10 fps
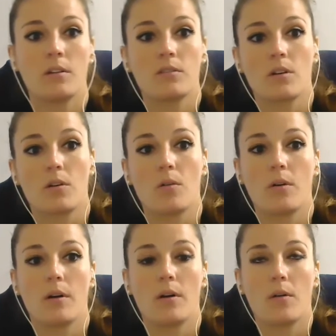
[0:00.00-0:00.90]

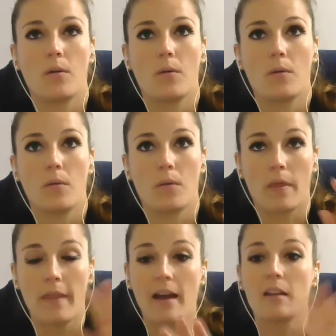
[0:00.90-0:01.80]
So
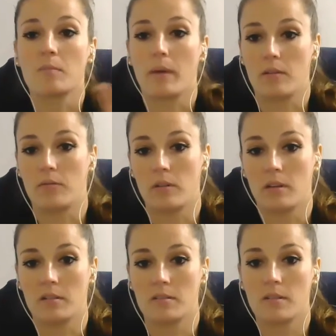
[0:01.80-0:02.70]
that is
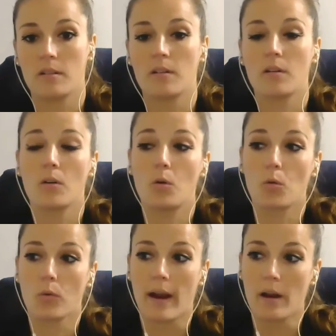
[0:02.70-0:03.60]
mindfulness.
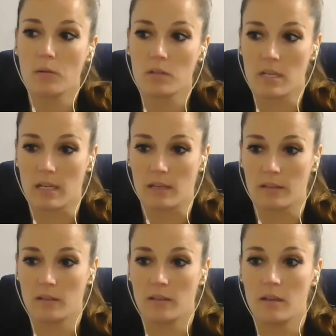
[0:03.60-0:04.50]

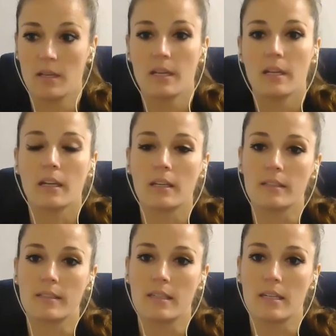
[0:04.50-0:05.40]
Grounding
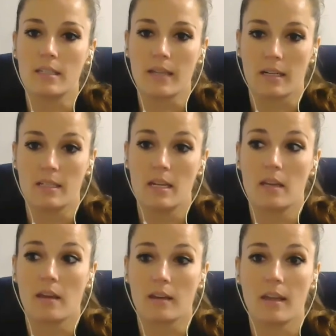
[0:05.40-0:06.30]
is the
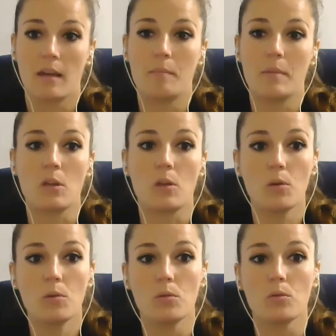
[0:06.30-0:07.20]
technique that can be
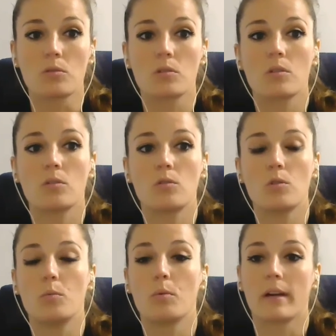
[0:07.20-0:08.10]
used
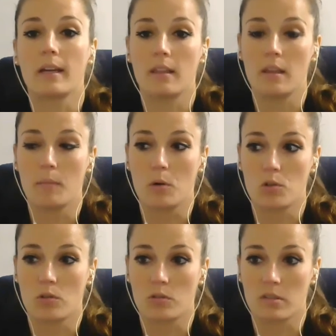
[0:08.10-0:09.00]
to break the
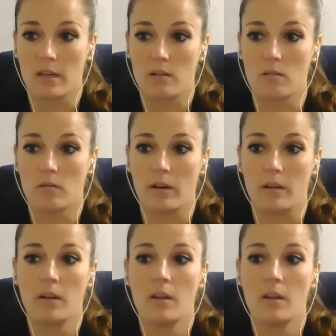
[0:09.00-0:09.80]
emotional cycle, right?